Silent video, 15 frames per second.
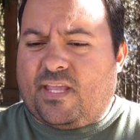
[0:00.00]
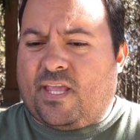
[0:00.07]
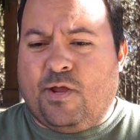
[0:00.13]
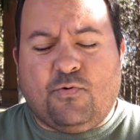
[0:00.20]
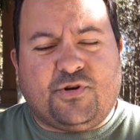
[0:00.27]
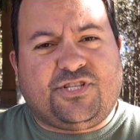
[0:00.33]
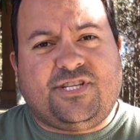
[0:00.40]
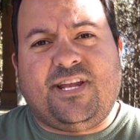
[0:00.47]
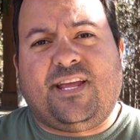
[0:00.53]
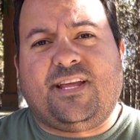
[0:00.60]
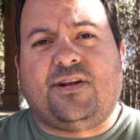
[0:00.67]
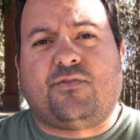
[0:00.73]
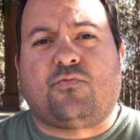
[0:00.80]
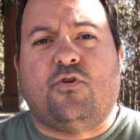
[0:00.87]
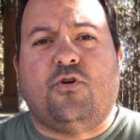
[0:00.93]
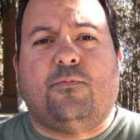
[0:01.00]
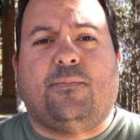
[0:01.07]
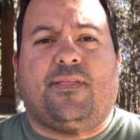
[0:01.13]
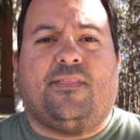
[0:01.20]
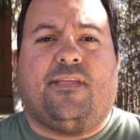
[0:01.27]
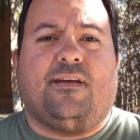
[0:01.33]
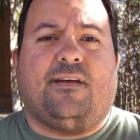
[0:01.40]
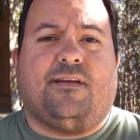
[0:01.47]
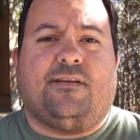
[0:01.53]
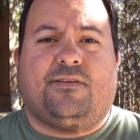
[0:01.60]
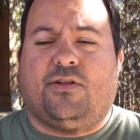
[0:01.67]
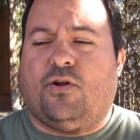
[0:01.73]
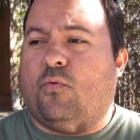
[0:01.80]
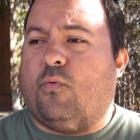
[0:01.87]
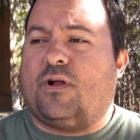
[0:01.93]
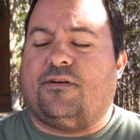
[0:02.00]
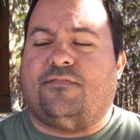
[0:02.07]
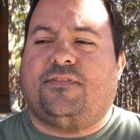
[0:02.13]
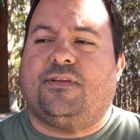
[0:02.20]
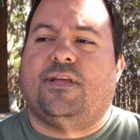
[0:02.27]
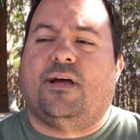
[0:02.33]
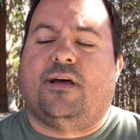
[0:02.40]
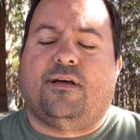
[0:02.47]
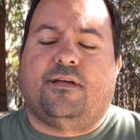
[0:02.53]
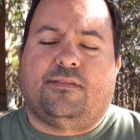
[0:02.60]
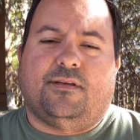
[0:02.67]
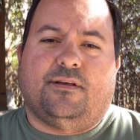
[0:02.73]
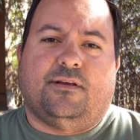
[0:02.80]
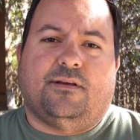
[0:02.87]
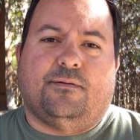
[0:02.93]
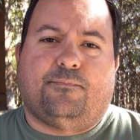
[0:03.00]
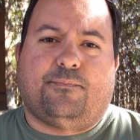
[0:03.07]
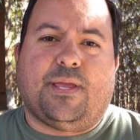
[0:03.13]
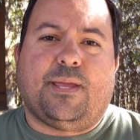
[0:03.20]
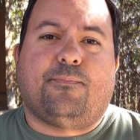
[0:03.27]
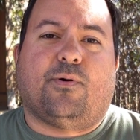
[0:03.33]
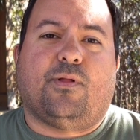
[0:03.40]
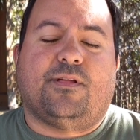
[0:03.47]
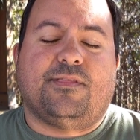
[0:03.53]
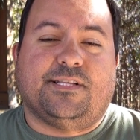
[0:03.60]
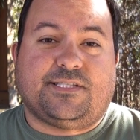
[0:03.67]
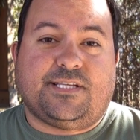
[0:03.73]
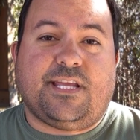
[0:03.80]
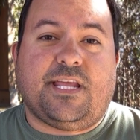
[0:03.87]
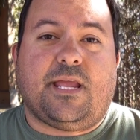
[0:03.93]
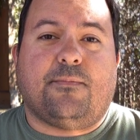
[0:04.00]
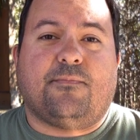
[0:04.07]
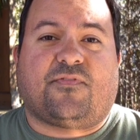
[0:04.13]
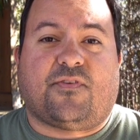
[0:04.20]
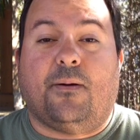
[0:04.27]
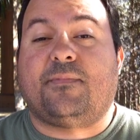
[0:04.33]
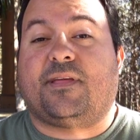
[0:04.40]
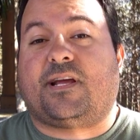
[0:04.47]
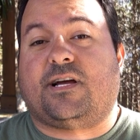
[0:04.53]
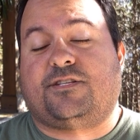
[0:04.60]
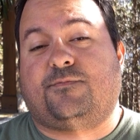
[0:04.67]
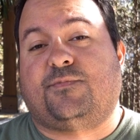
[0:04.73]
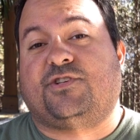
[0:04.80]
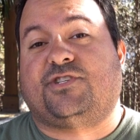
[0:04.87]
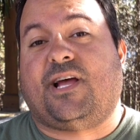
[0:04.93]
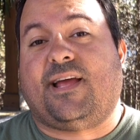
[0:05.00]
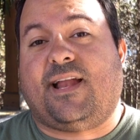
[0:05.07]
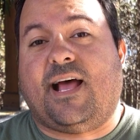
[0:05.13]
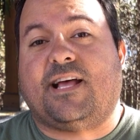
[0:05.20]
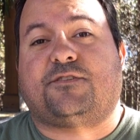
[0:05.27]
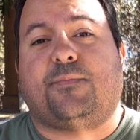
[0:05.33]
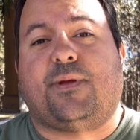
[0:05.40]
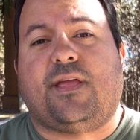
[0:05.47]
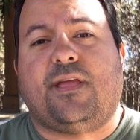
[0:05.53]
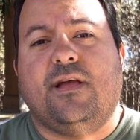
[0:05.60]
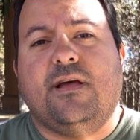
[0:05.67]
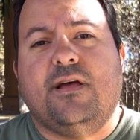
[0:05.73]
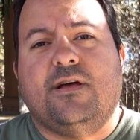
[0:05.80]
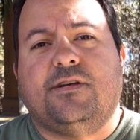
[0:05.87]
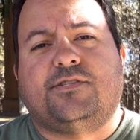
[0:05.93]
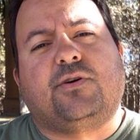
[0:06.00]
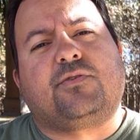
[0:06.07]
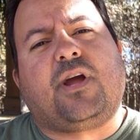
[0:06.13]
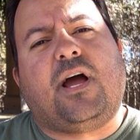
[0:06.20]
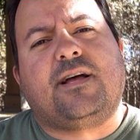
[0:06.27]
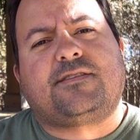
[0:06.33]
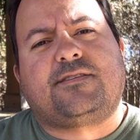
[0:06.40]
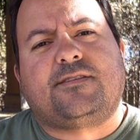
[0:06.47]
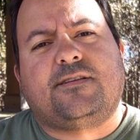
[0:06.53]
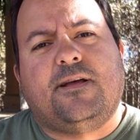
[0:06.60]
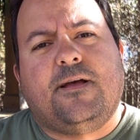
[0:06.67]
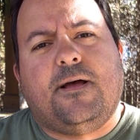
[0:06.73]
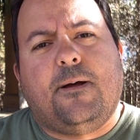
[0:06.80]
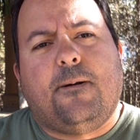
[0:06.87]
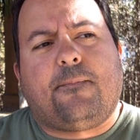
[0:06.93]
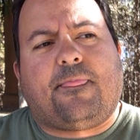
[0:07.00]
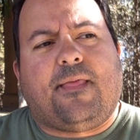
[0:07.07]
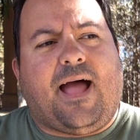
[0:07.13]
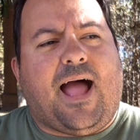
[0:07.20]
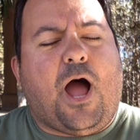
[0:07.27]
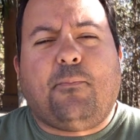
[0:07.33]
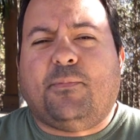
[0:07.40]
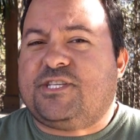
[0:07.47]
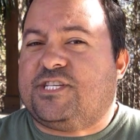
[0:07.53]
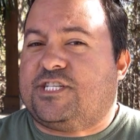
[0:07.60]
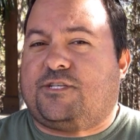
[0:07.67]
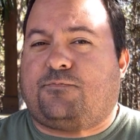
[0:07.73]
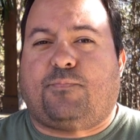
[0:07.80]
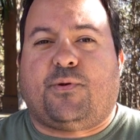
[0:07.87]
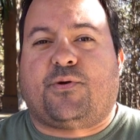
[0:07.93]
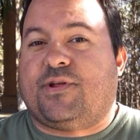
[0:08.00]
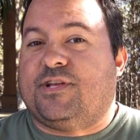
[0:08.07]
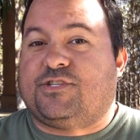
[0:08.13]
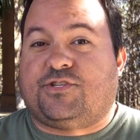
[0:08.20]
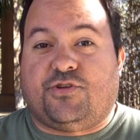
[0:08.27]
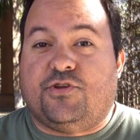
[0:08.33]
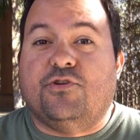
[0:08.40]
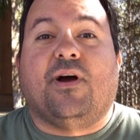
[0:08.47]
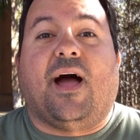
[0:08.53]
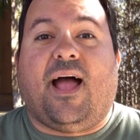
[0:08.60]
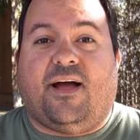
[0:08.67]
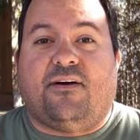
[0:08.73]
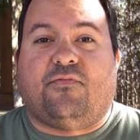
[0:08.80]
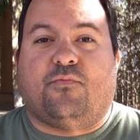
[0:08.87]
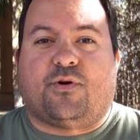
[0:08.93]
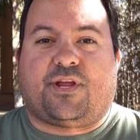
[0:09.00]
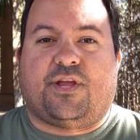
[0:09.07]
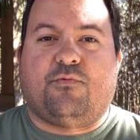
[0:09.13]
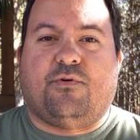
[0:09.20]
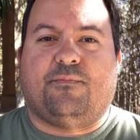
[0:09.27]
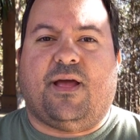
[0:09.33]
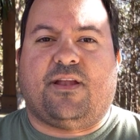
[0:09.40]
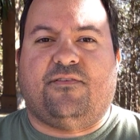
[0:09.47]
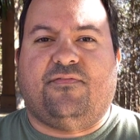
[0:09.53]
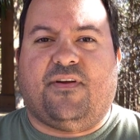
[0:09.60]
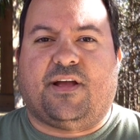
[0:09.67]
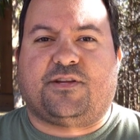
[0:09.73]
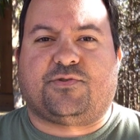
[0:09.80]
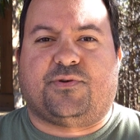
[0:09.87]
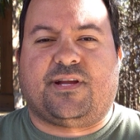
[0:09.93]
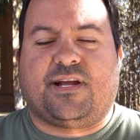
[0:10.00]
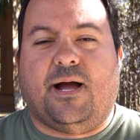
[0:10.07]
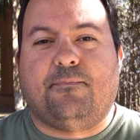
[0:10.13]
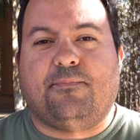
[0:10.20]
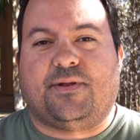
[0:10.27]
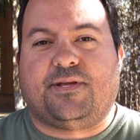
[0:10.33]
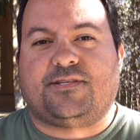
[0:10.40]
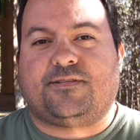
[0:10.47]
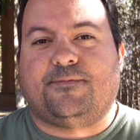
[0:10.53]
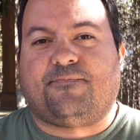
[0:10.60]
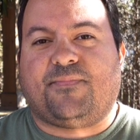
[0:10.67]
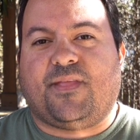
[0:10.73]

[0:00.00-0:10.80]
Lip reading: and we're sitting in a room, and one of the people in the team from the customer side asked me, "So Gus, how much experience do you have working with manufacturing companies?"